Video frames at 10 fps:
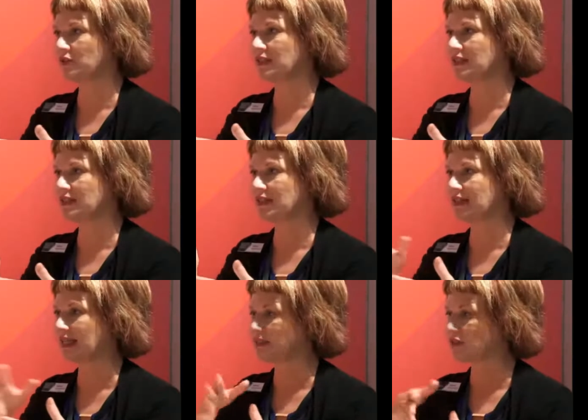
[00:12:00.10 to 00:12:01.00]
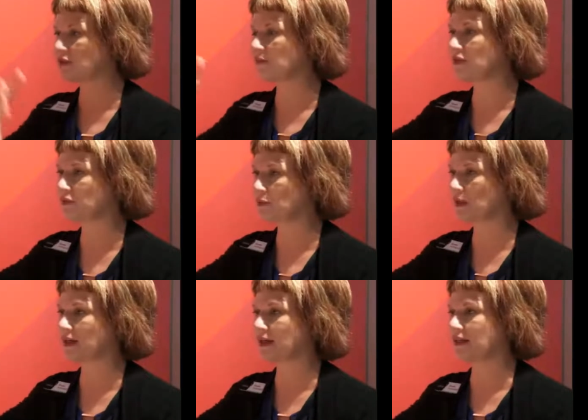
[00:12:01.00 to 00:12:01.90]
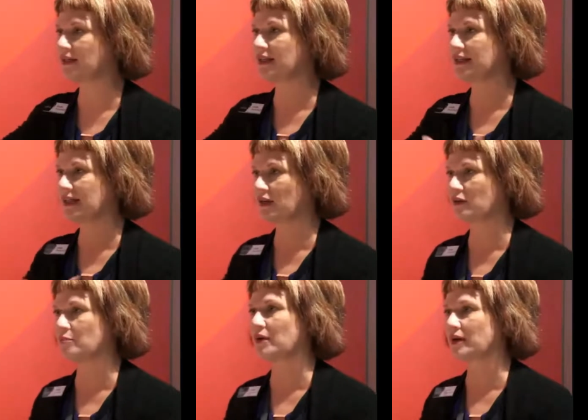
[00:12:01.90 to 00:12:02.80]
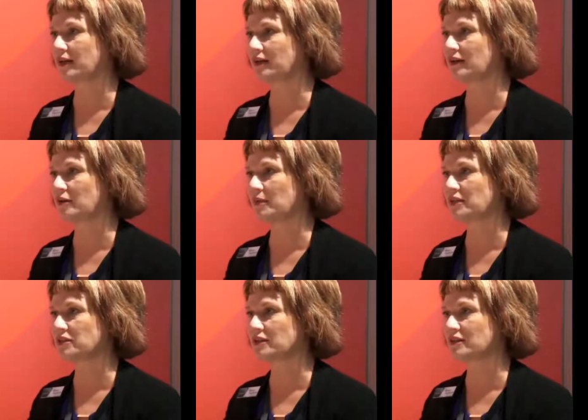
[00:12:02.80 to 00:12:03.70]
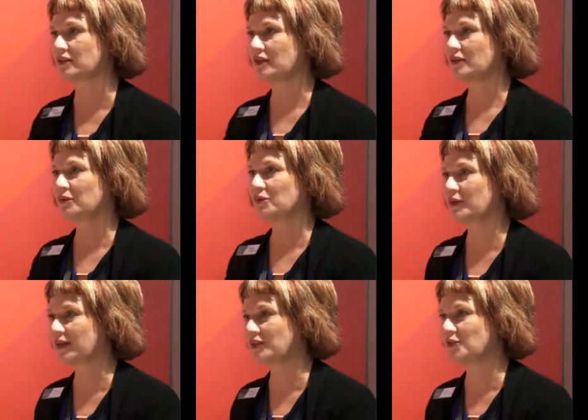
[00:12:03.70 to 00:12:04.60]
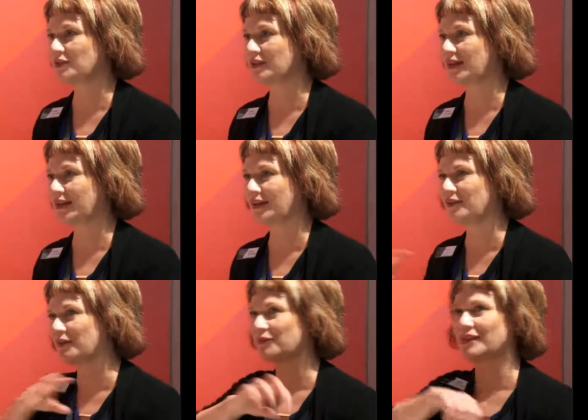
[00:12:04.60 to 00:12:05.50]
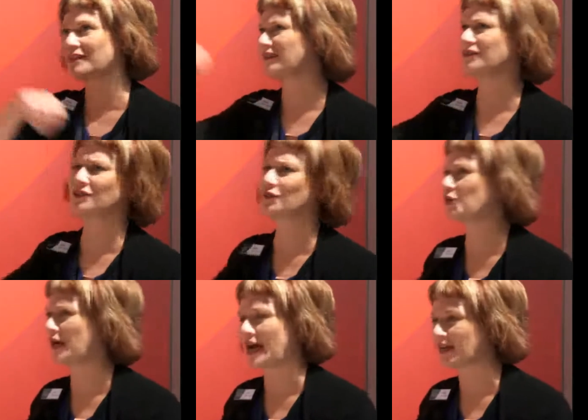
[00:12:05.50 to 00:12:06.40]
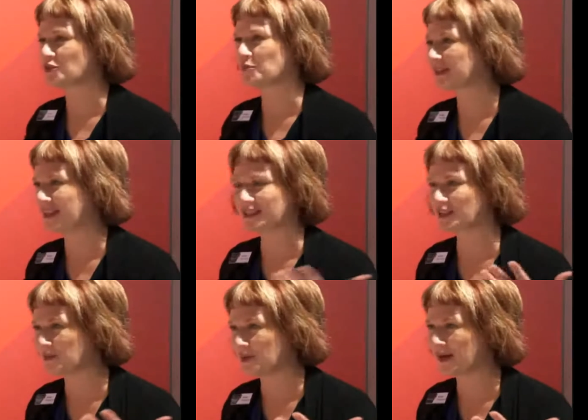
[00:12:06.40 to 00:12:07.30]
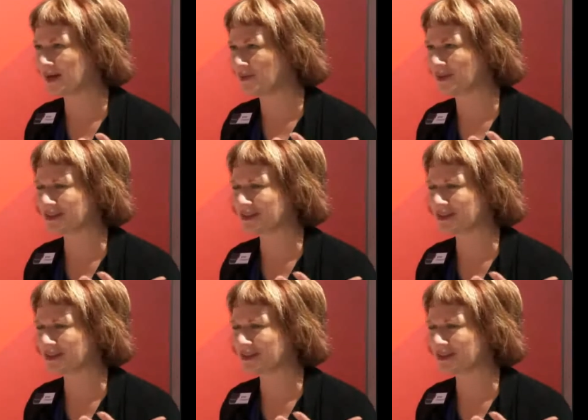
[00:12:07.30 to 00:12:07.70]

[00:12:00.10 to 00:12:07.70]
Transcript: things. And that took me through marketing and now to marketing automation with what I do today. Yeah. I don't know if that's tracks, but that's how my mind works.